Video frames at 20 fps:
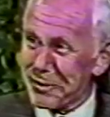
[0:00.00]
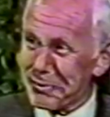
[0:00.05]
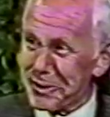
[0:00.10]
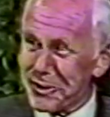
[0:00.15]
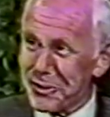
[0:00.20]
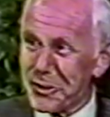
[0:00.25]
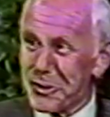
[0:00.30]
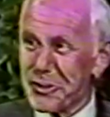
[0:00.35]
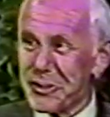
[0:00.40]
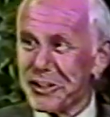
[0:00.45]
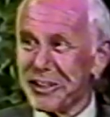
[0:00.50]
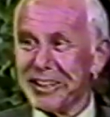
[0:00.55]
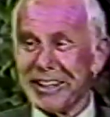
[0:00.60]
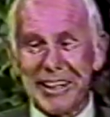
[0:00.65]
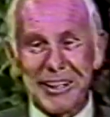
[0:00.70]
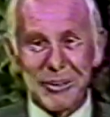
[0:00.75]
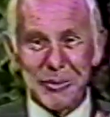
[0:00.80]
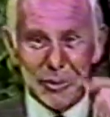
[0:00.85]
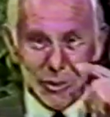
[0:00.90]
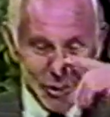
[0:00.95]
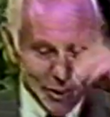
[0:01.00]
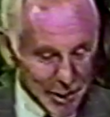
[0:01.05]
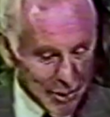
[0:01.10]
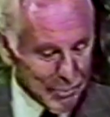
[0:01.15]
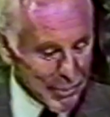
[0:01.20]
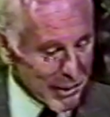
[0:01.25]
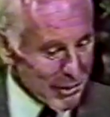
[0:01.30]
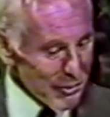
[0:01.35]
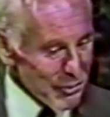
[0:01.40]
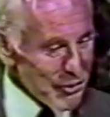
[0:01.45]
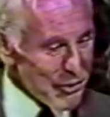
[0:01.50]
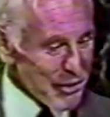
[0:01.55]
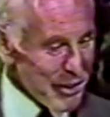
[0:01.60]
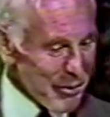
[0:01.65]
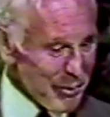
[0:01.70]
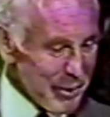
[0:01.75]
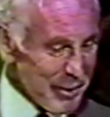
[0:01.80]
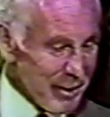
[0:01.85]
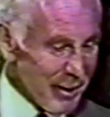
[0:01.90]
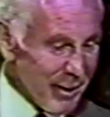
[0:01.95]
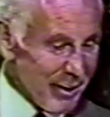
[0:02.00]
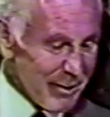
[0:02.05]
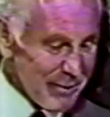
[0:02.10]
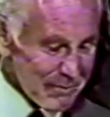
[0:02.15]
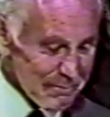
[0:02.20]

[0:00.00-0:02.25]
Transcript: Mendoza and Christina Pickles. Stay where you are.